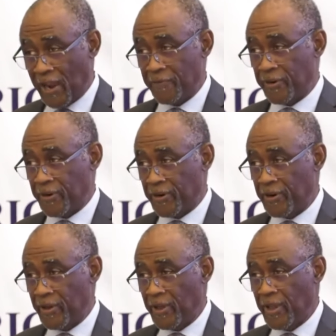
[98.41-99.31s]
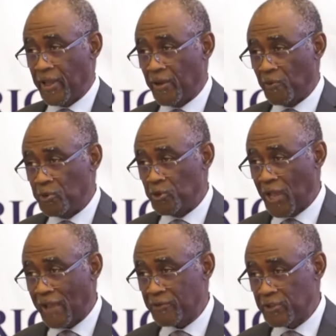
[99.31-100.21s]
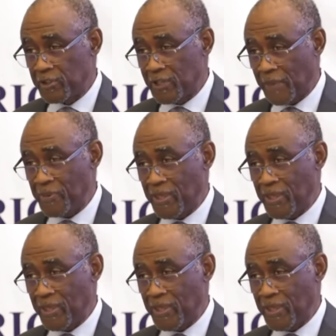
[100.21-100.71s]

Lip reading: Africa. We should have to stop